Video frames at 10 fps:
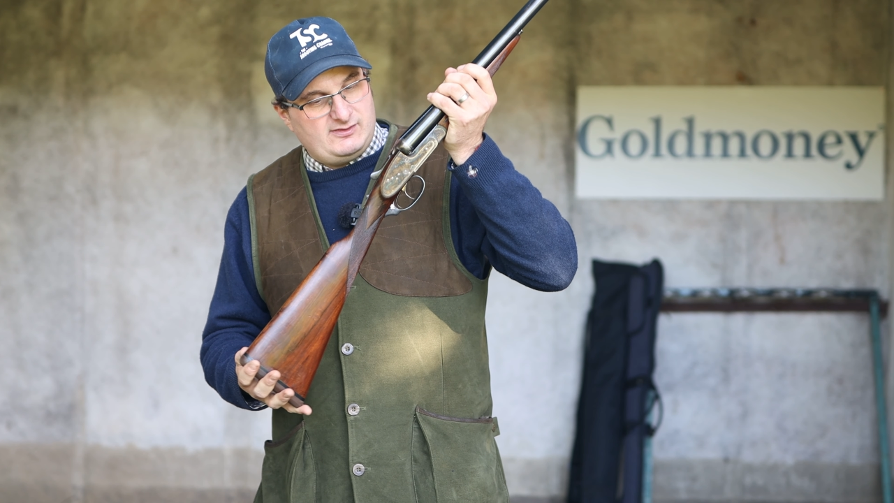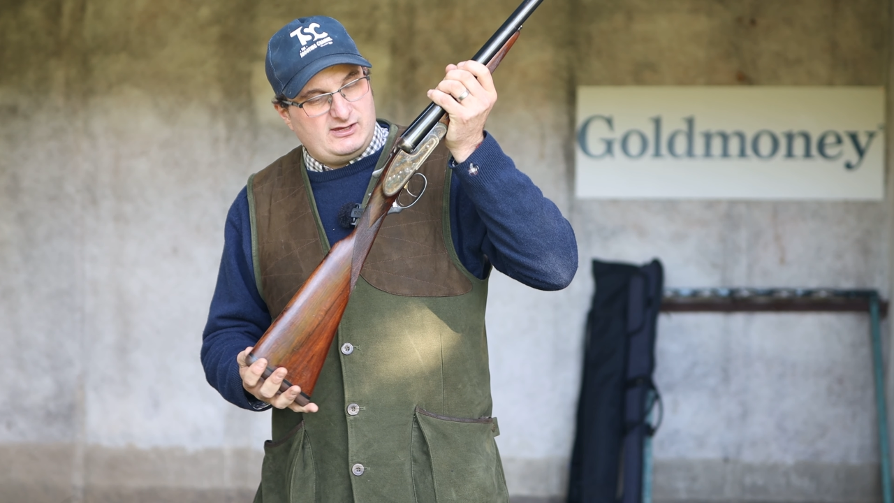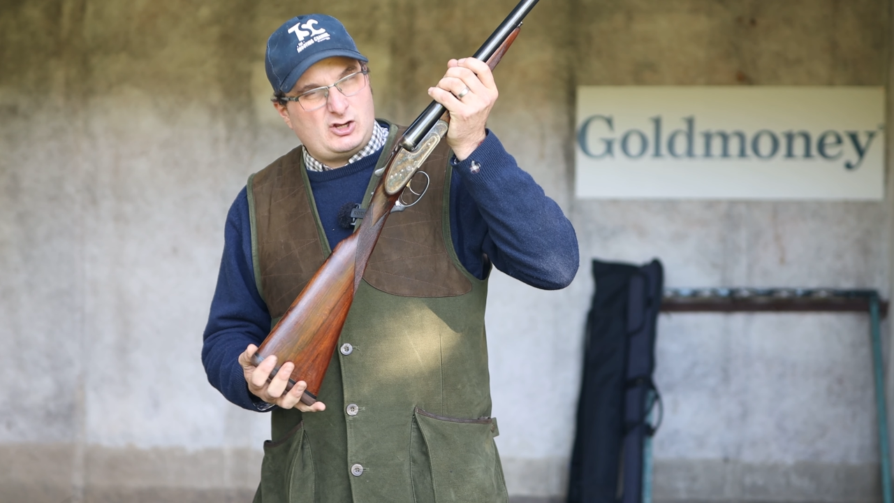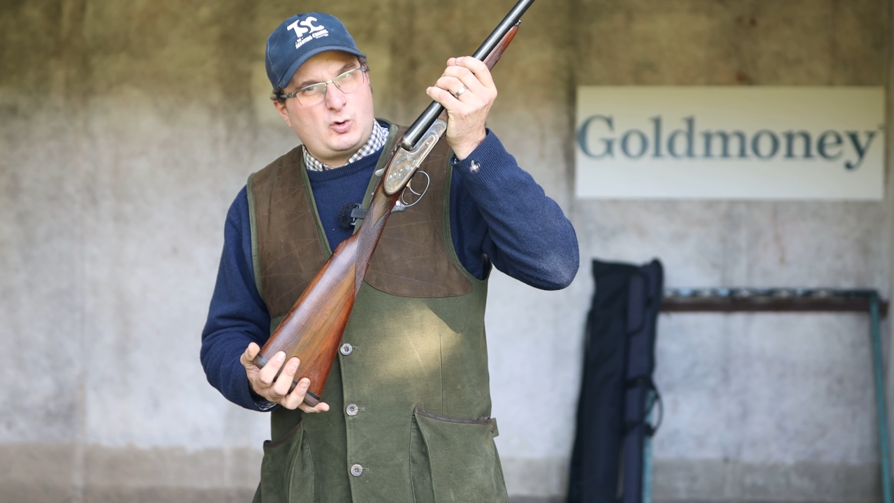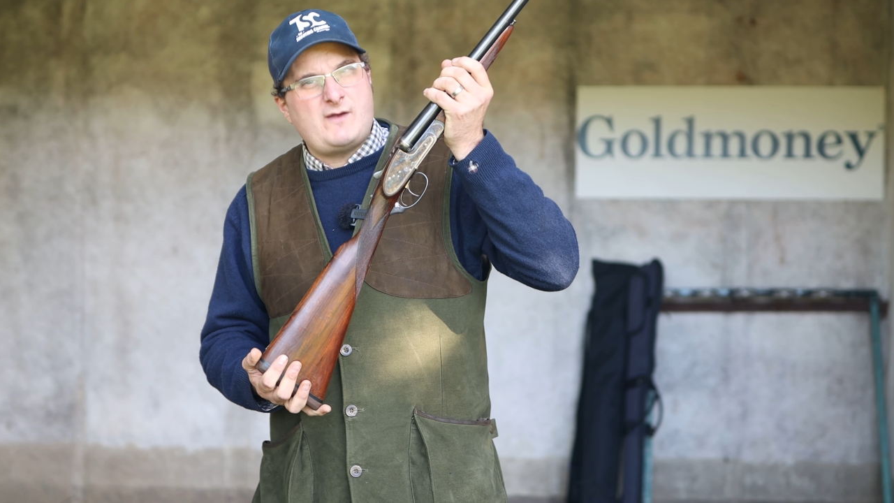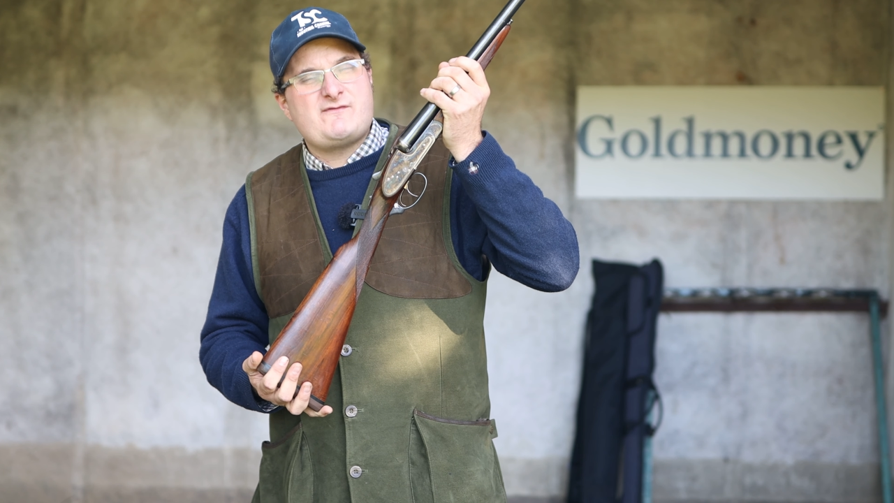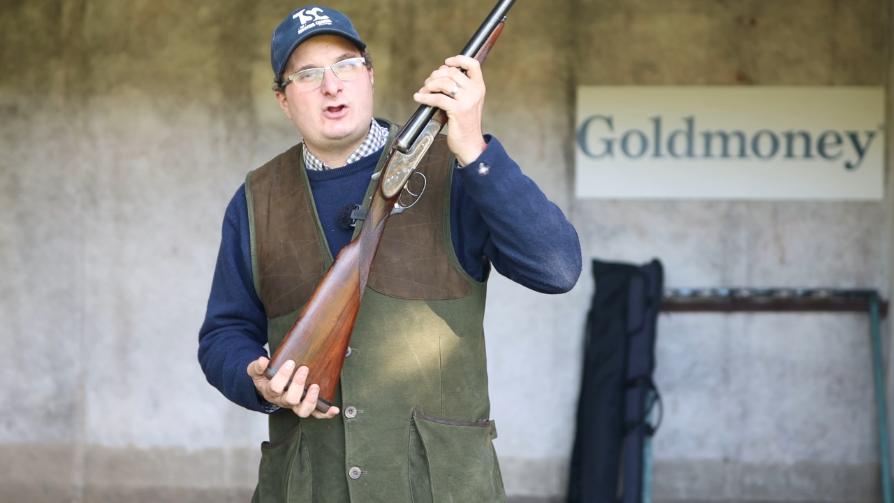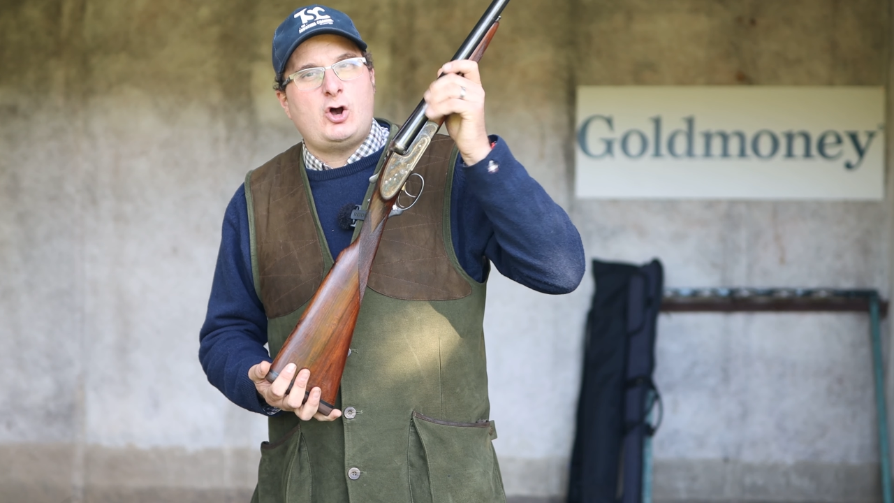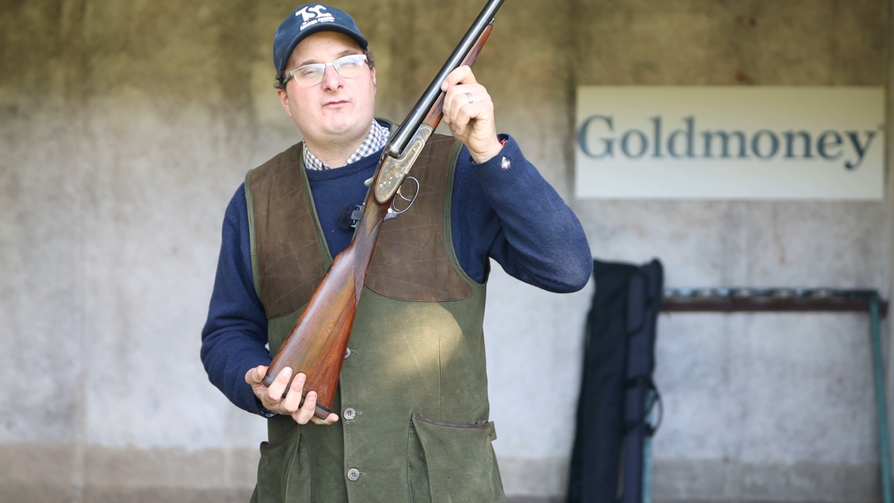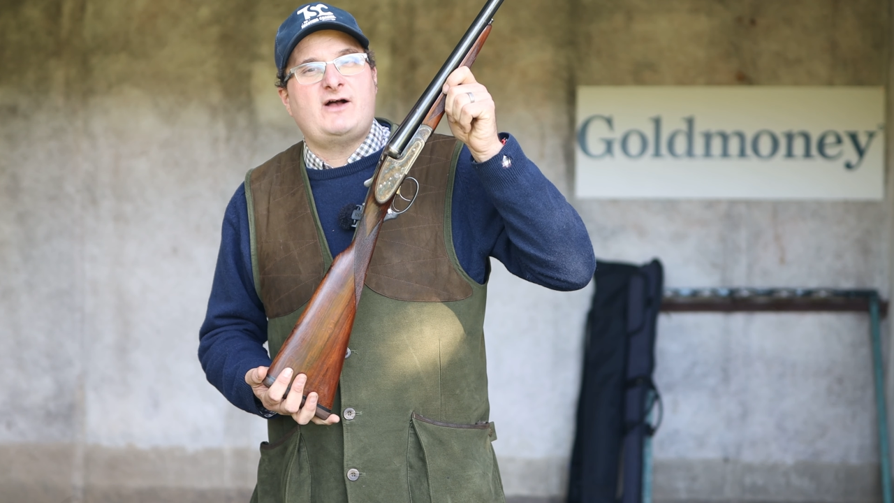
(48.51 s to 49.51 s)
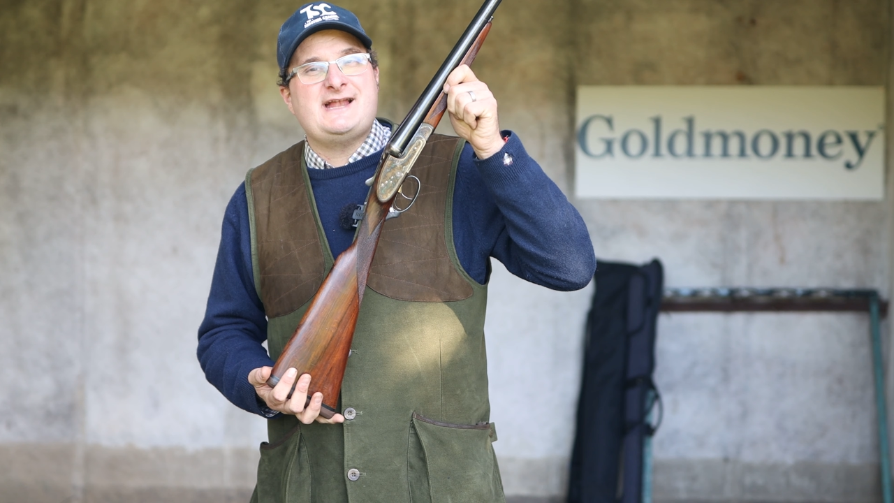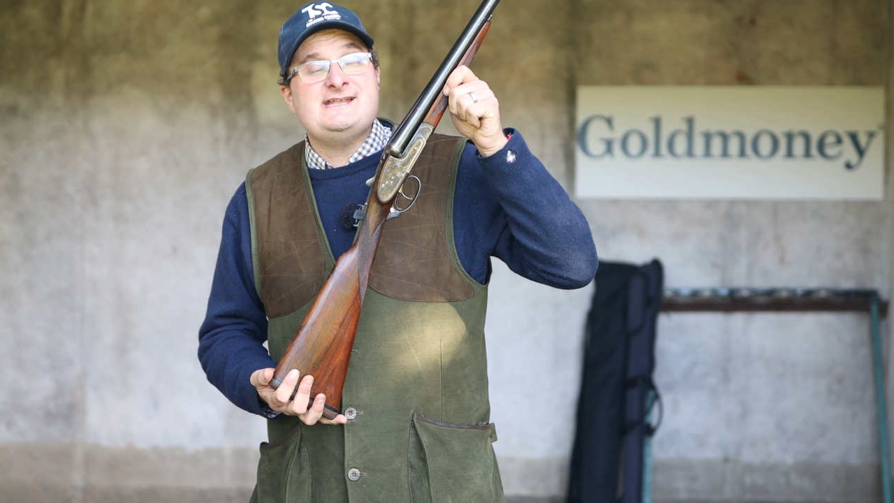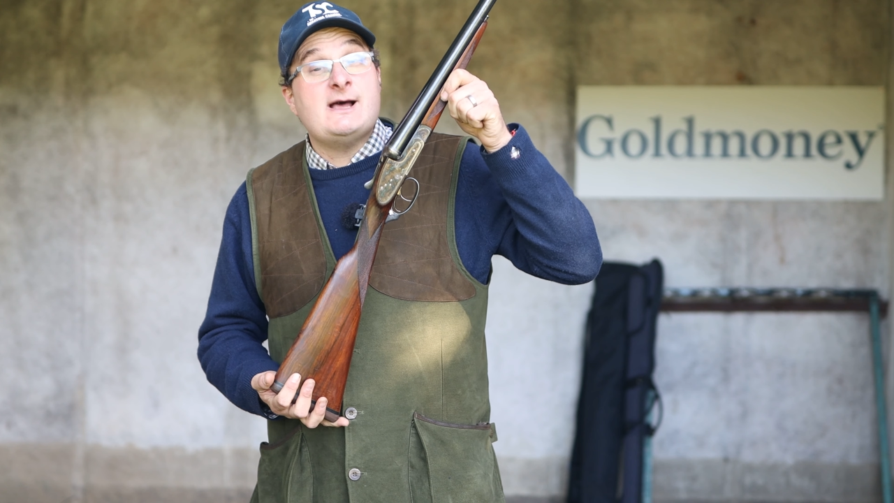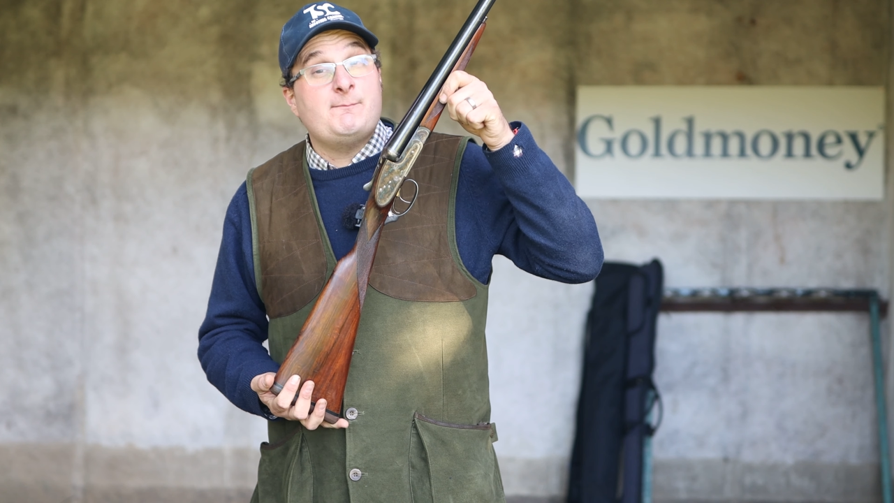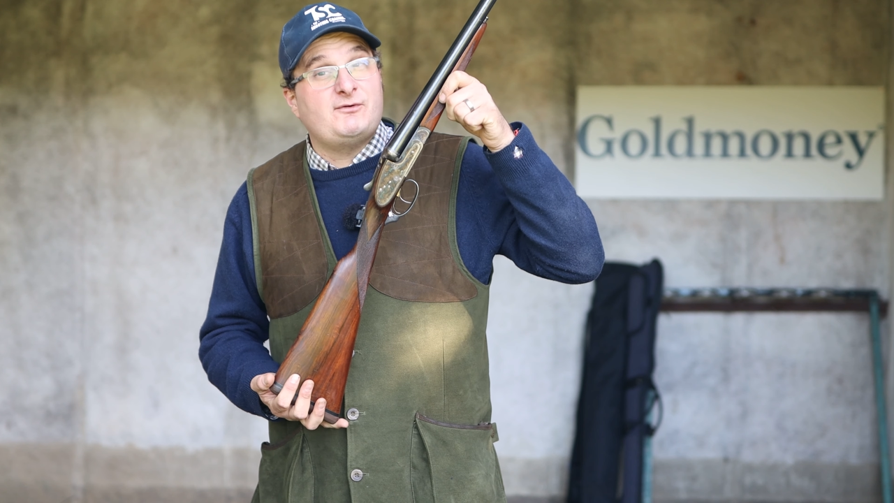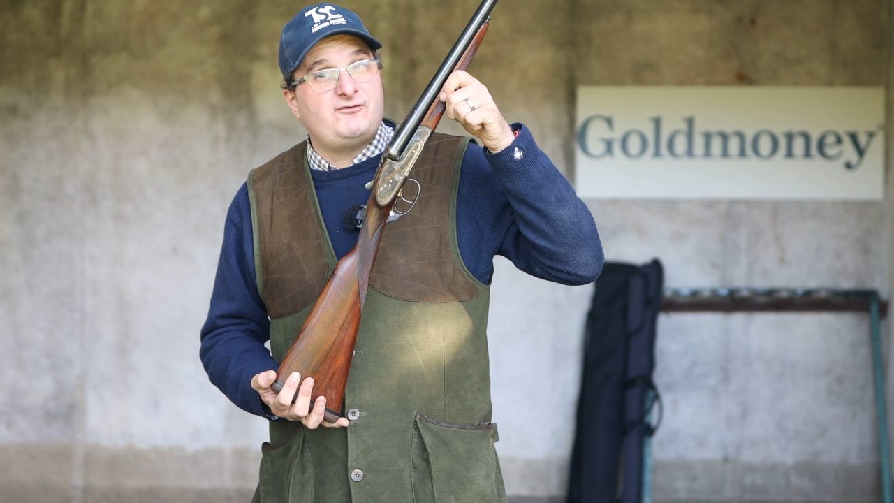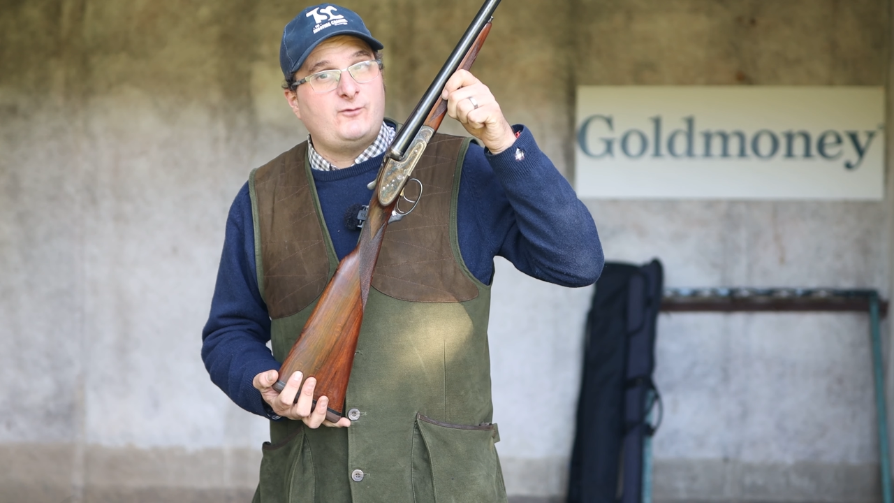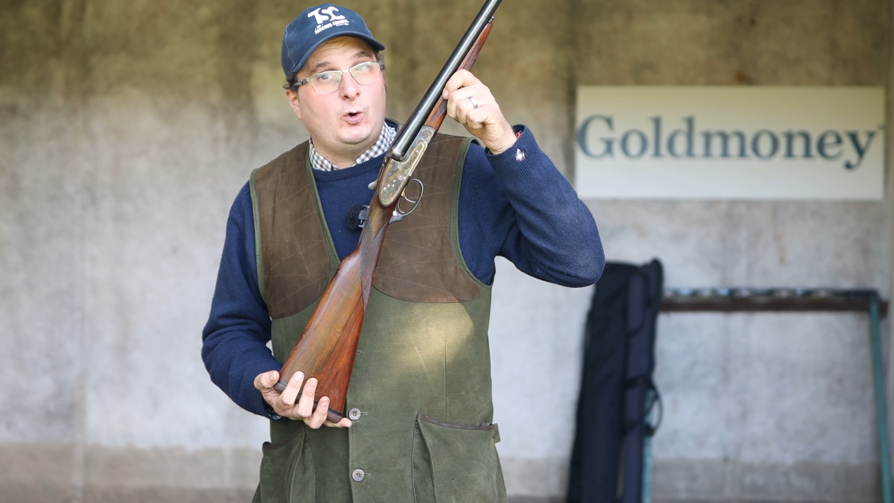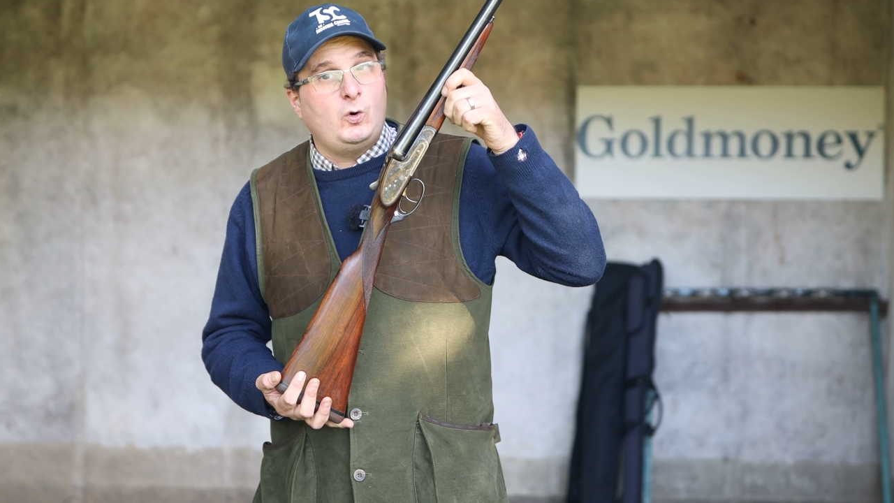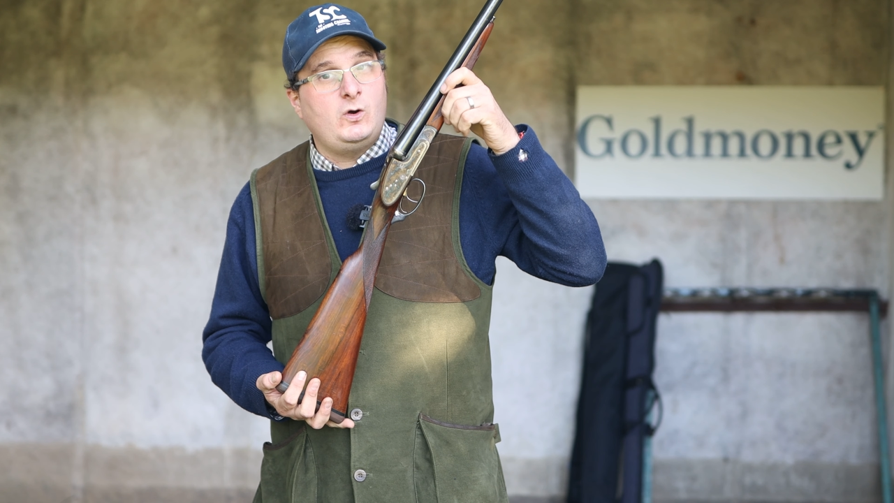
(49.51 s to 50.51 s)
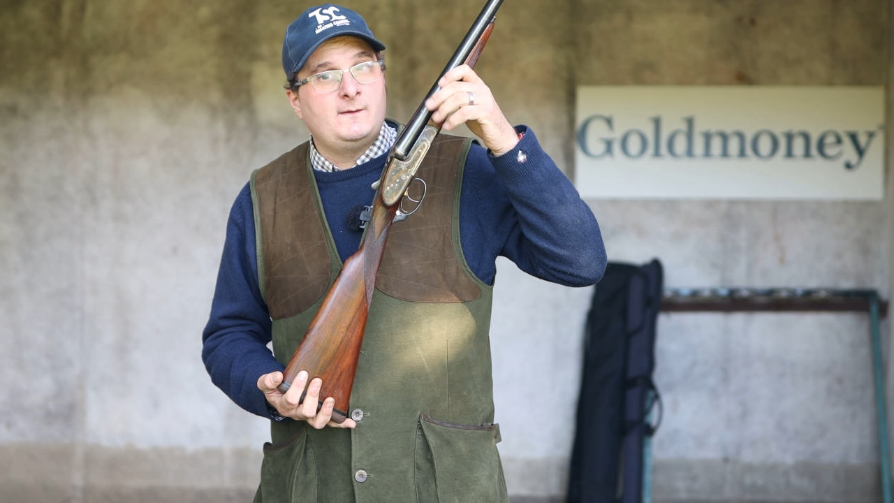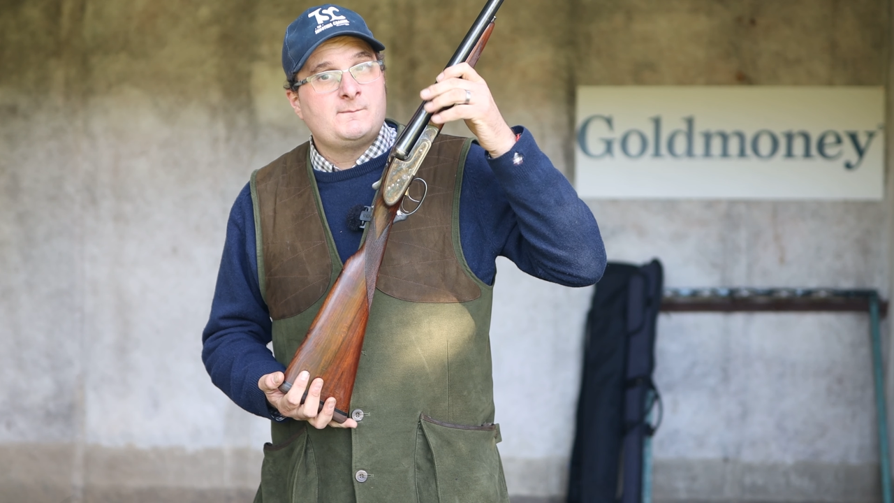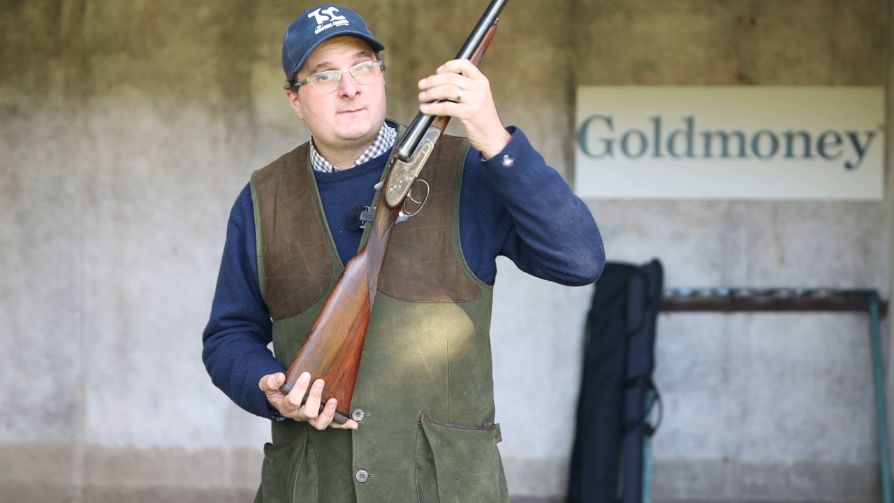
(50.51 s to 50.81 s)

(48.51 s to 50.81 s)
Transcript: the equivalent of a number 4.